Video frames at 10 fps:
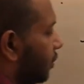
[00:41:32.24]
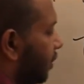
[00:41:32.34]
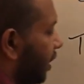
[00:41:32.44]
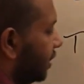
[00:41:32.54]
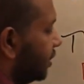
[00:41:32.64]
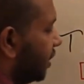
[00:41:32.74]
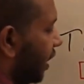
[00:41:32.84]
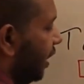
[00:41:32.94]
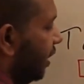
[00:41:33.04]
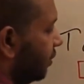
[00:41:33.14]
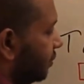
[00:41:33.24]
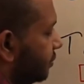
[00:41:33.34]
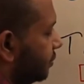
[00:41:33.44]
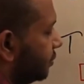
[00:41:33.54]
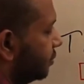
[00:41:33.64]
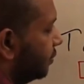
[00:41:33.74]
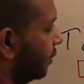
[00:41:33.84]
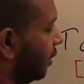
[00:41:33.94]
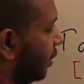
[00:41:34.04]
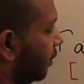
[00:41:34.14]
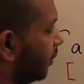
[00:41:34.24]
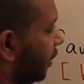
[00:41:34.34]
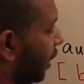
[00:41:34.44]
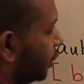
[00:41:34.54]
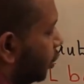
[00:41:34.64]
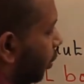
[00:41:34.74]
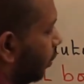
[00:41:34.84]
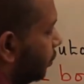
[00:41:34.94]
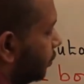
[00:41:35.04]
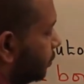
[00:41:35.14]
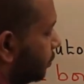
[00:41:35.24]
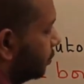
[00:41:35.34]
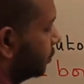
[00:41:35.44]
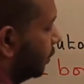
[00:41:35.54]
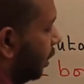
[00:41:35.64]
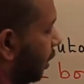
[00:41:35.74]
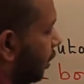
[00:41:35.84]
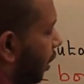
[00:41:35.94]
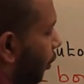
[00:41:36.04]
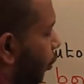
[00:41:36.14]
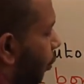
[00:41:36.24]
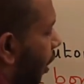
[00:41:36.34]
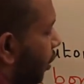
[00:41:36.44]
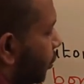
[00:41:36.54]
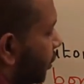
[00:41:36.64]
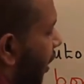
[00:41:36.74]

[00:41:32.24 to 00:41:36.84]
CH3 CHO. Now you want to